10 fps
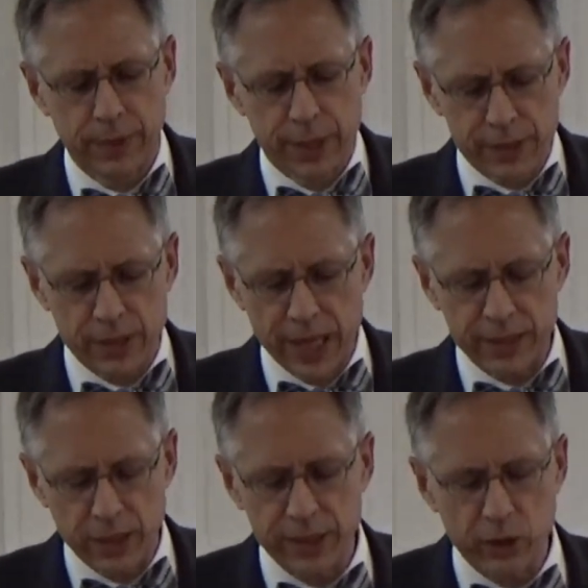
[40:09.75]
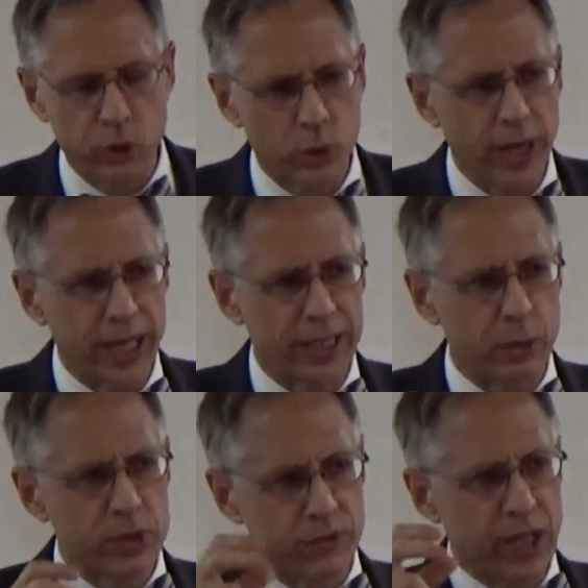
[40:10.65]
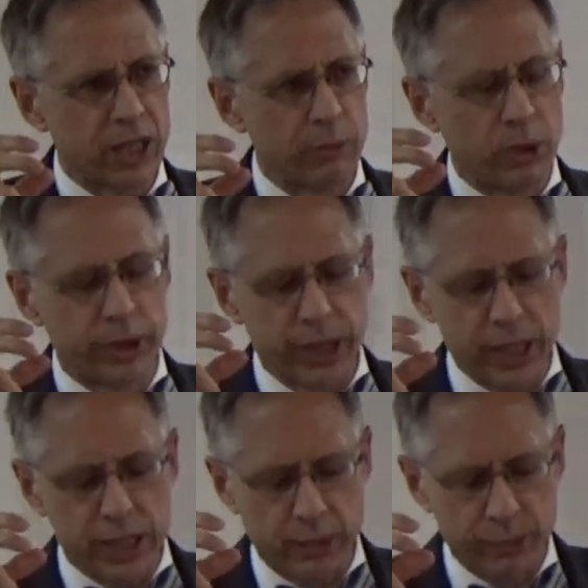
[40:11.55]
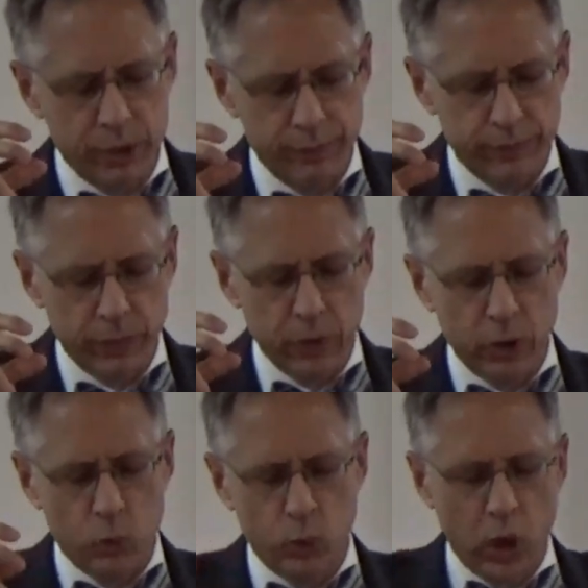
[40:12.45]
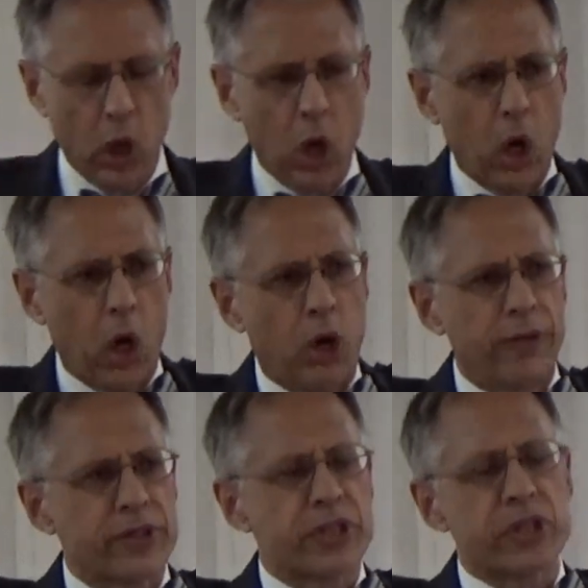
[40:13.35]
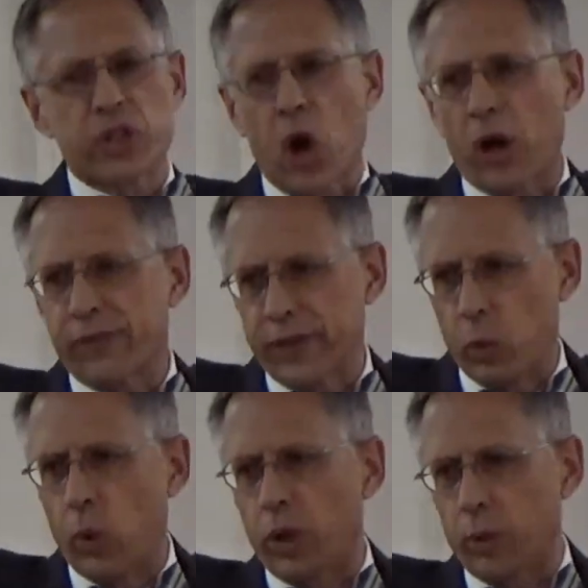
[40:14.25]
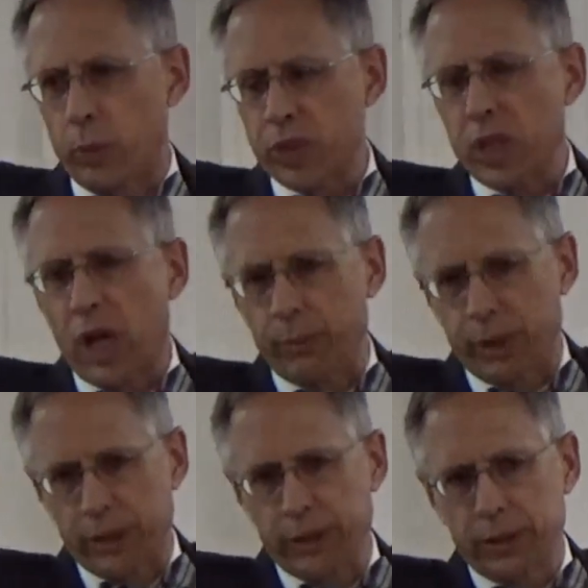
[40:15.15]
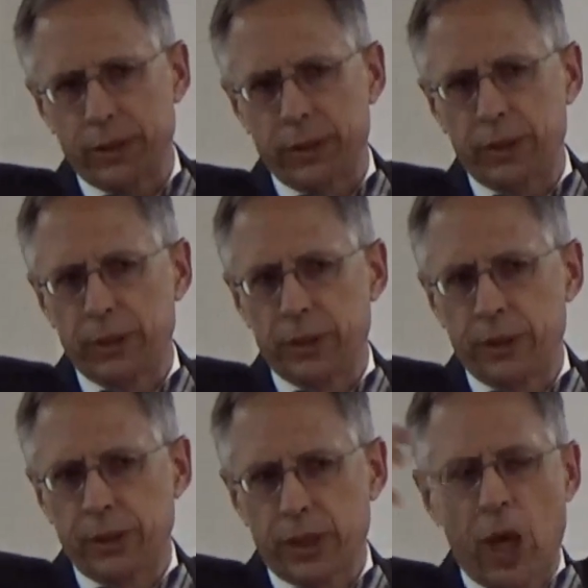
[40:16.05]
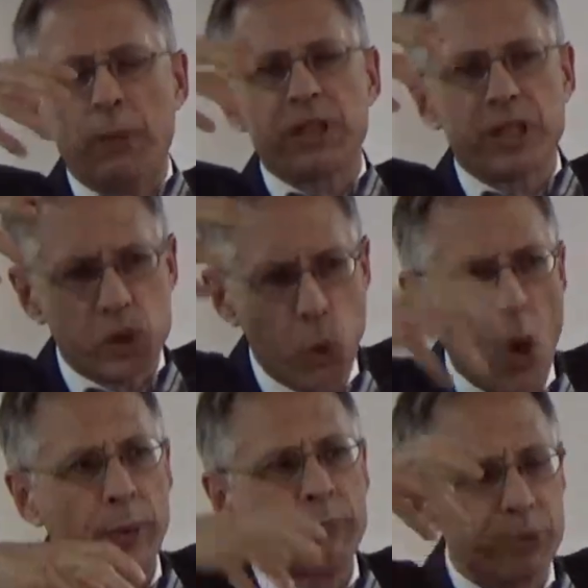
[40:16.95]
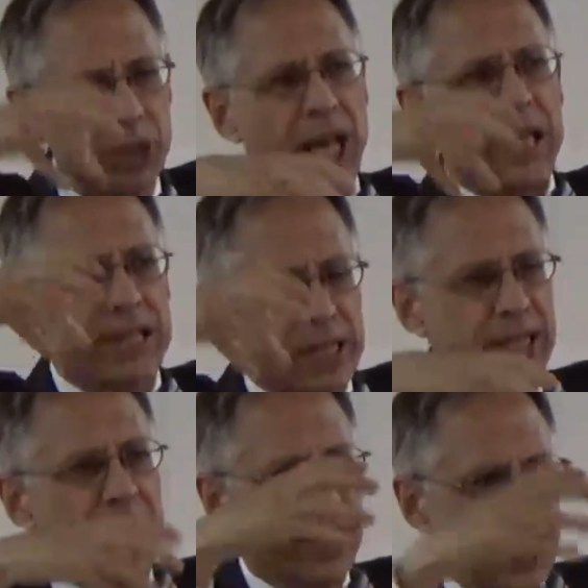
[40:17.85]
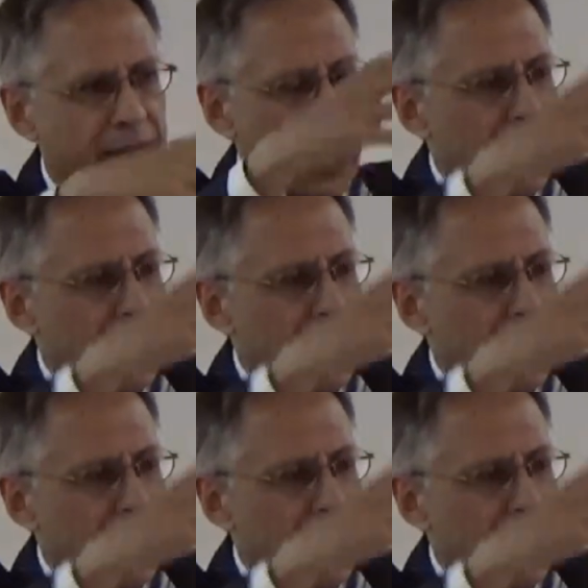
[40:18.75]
It's like the little grain that was available in Egypt, where all the starving world was coming to this one place to get that